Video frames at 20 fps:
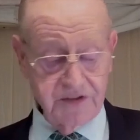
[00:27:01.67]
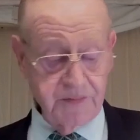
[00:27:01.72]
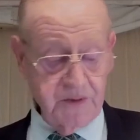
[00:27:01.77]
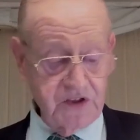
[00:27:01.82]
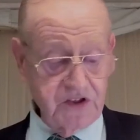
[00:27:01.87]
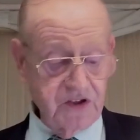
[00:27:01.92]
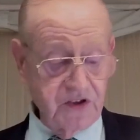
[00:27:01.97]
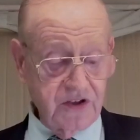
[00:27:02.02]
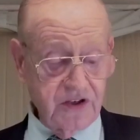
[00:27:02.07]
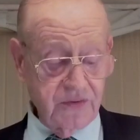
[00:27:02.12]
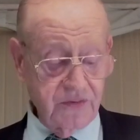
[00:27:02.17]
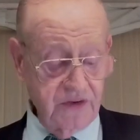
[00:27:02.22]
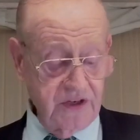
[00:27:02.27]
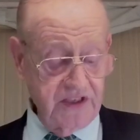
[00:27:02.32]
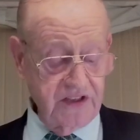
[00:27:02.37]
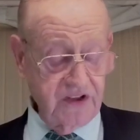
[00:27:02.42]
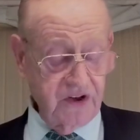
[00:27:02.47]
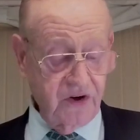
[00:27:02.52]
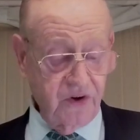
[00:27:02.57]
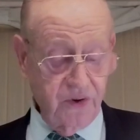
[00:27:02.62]
but you can
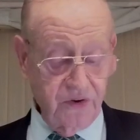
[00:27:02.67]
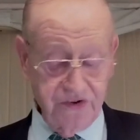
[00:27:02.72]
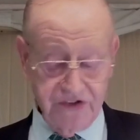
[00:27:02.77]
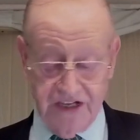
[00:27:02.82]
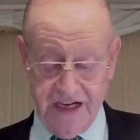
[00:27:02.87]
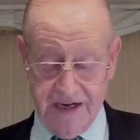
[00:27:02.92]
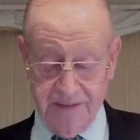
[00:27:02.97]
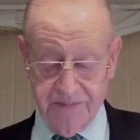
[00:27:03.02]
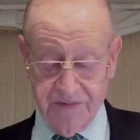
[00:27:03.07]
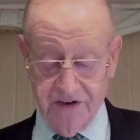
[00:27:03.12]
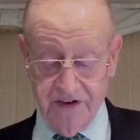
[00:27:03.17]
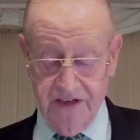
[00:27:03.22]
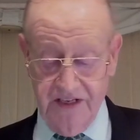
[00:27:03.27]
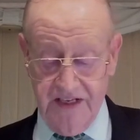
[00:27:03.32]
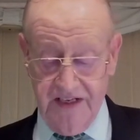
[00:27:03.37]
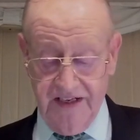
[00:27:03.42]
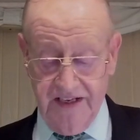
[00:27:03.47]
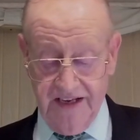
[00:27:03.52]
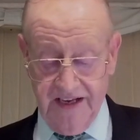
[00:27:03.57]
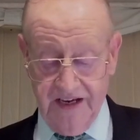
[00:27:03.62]
read the whole chapter.
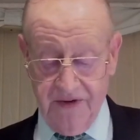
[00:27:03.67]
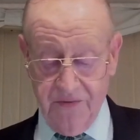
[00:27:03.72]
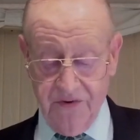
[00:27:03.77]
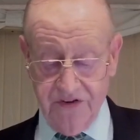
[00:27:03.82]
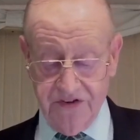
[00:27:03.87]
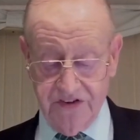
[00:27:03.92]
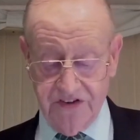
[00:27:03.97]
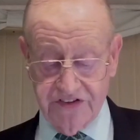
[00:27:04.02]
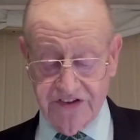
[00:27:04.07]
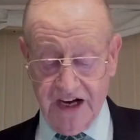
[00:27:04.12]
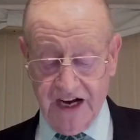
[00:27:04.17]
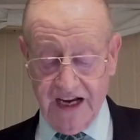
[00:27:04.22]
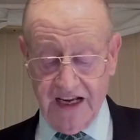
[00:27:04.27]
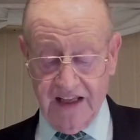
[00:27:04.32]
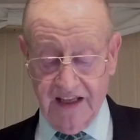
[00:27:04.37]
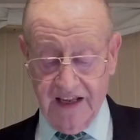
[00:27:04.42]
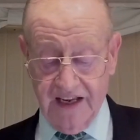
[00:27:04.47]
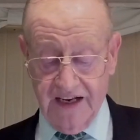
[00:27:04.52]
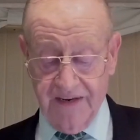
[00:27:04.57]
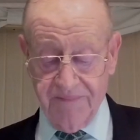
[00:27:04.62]
Uh, we'll just
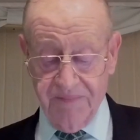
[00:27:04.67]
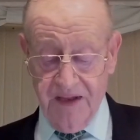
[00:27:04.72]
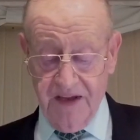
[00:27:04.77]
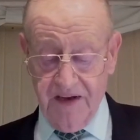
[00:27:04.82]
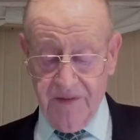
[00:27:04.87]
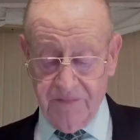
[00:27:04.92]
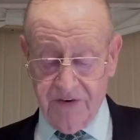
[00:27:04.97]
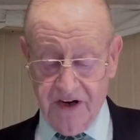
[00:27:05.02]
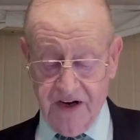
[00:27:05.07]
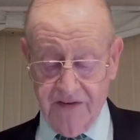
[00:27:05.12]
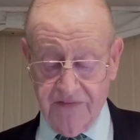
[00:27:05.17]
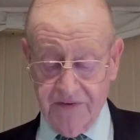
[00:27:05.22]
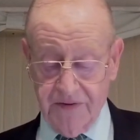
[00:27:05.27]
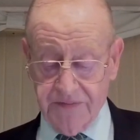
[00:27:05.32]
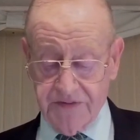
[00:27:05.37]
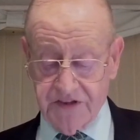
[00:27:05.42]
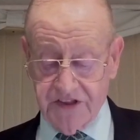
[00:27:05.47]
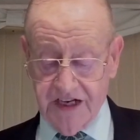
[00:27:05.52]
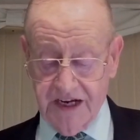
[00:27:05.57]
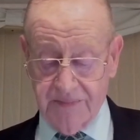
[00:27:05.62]
highlight
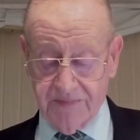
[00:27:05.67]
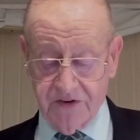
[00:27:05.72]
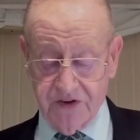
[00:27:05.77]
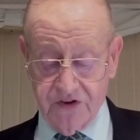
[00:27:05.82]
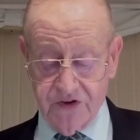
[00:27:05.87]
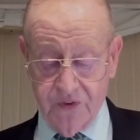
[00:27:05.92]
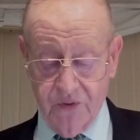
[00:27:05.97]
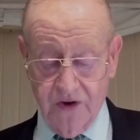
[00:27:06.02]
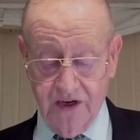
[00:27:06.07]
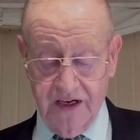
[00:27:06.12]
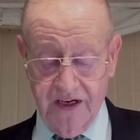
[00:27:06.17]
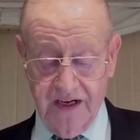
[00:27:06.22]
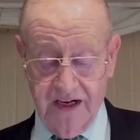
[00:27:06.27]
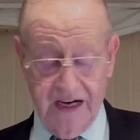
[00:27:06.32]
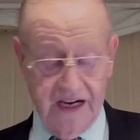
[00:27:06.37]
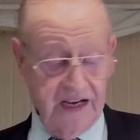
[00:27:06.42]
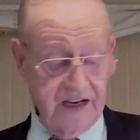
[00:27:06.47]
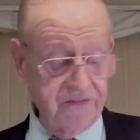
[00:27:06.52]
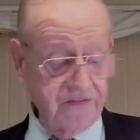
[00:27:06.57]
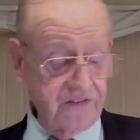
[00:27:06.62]
Proverbs chapter
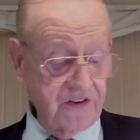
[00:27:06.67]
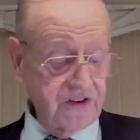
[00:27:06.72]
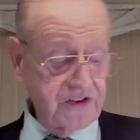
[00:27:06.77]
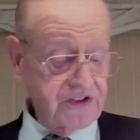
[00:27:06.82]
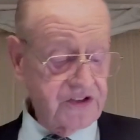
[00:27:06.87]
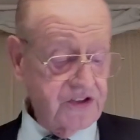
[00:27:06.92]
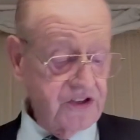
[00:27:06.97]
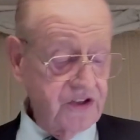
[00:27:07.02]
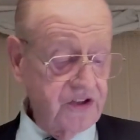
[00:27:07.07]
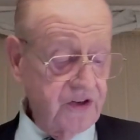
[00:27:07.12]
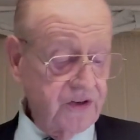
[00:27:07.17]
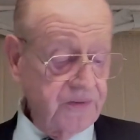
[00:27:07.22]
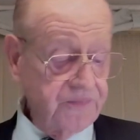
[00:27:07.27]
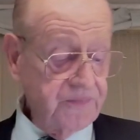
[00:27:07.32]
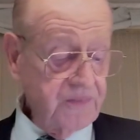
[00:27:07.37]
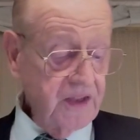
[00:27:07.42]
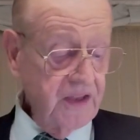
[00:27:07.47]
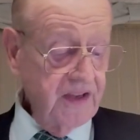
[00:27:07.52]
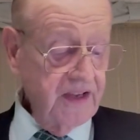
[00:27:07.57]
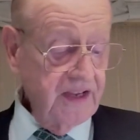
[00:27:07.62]
29, verse 2.
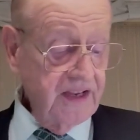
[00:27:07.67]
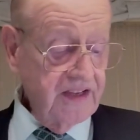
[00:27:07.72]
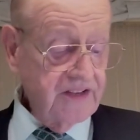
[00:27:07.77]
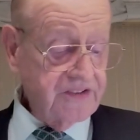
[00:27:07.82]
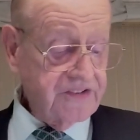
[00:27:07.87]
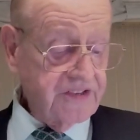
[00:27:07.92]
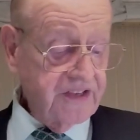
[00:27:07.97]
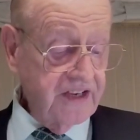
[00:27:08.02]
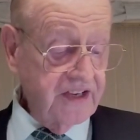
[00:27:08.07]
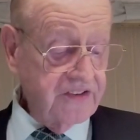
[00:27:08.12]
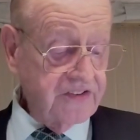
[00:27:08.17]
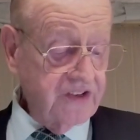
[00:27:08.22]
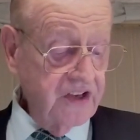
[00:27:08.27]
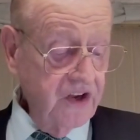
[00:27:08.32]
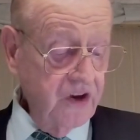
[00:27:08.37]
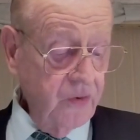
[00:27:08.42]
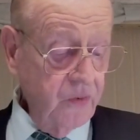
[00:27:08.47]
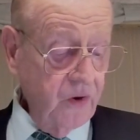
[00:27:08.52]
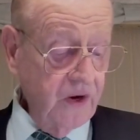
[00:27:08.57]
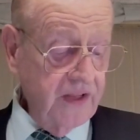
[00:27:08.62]
It says,
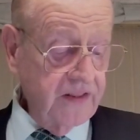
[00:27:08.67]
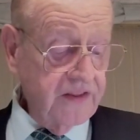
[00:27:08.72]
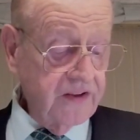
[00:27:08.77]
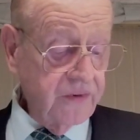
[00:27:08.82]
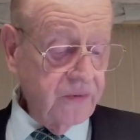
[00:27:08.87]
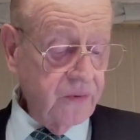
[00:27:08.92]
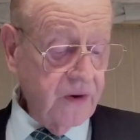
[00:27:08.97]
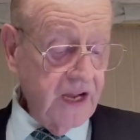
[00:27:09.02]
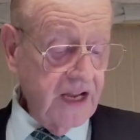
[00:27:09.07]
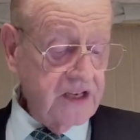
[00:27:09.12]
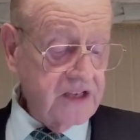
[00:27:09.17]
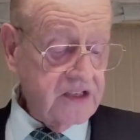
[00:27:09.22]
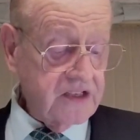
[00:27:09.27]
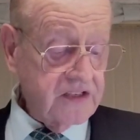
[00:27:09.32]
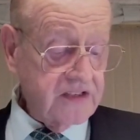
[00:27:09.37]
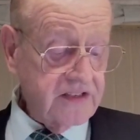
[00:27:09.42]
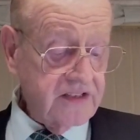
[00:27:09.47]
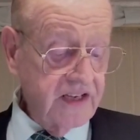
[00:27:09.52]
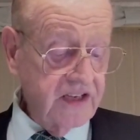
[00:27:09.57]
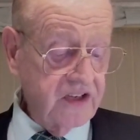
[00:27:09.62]
When the
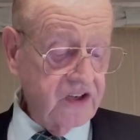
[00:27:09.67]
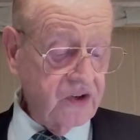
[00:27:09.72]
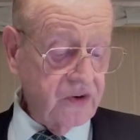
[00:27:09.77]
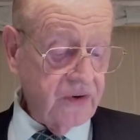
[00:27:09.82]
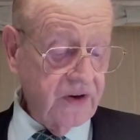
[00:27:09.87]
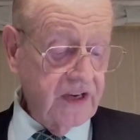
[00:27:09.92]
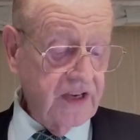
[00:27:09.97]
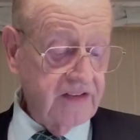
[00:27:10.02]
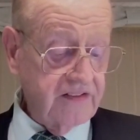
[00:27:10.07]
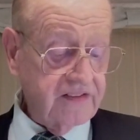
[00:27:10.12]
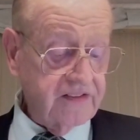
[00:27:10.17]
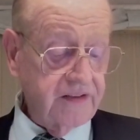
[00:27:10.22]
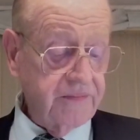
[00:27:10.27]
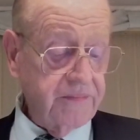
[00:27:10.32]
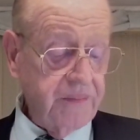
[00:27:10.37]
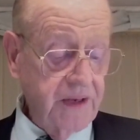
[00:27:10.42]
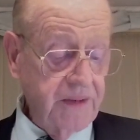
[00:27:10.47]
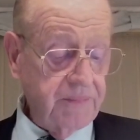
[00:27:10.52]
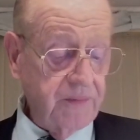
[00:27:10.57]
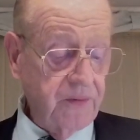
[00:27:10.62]
righteous increase, the
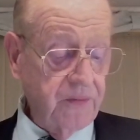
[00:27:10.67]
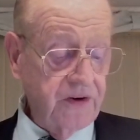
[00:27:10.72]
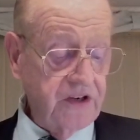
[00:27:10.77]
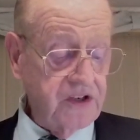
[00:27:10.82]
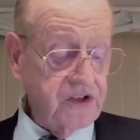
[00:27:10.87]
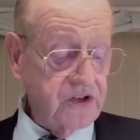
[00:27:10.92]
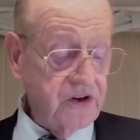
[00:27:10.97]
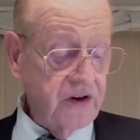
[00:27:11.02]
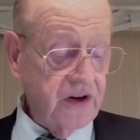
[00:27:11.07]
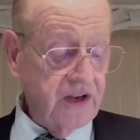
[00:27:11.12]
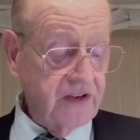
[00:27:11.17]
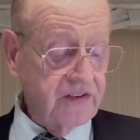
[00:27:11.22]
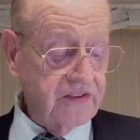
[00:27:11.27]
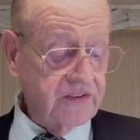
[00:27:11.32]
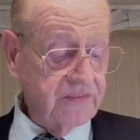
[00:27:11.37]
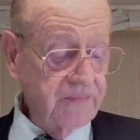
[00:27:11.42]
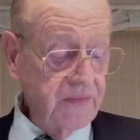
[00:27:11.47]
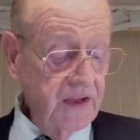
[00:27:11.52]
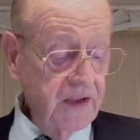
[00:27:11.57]
people rejoice.